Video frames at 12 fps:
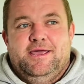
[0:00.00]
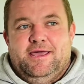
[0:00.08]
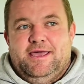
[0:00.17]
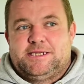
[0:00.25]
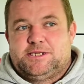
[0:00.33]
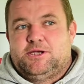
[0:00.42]

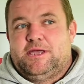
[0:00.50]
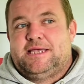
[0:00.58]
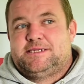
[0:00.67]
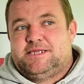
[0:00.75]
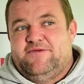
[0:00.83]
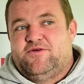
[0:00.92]

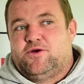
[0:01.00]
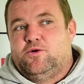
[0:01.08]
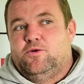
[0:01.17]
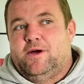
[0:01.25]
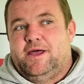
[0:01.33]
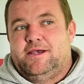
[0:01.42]
it's
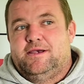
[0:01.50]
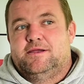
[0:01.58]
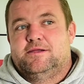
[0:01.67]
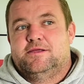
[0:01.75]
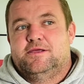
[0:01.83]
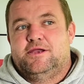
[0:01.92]
difficult
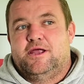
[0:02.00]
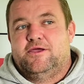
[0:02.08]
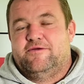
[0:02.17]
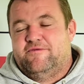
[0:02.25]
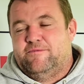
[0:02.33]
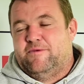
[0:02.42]
when,
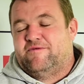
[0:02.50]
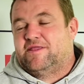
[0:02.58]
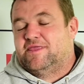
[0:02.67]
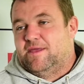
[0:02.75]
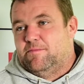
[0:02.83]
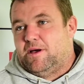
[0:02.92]
we've
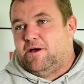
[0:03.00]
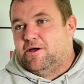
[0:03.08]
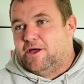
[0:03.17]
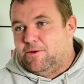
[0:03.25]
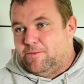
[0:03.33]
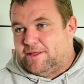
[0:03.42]
had the
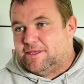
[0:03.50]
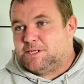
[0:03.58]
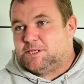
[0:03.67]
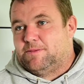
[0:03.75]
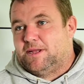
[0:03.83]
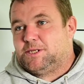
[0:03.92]
embargo and we had the
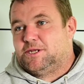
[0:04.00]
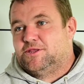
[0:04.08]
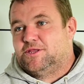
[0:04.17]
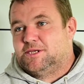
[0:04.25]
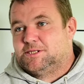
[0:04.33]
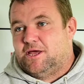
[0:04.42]
suspension
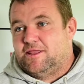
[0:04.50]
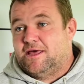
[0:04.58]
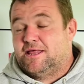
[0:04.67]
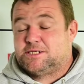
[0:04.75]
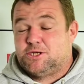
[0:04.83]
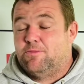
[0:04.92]
and things like
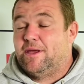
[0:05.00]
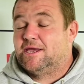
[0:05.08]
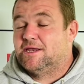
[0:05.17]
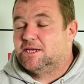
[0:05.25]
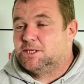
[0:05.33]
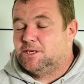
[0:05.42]
that. That's not
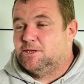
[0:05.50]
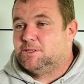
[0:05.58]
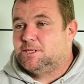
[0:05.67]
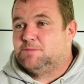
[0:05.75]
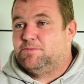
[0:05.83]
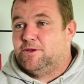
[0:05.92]
making
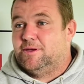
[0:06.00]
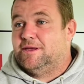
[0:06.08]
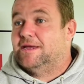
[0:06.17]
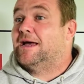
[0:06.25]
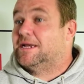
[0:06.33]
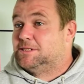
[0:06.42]
excuses, but
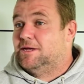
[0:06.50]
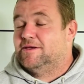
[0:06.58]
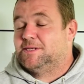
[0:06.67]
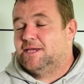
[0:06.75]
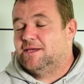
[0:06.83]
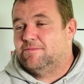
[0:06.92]
it has, like
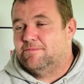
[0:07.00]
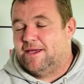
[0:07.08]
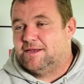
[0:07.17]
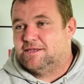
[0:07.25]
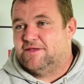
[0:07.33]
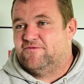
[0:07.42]
you say,
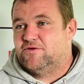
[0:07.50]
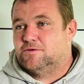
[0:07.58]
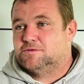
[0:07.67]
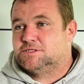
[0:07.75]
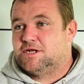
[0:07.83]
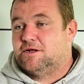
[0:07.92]
made a
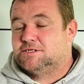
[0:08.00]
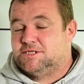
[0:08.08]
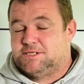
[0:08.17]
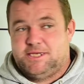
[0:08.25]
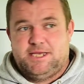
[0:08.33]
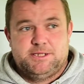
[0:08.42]
difficult start to
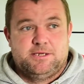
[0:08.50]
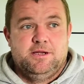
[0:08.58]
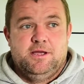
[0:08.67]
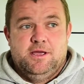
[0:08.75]
the season.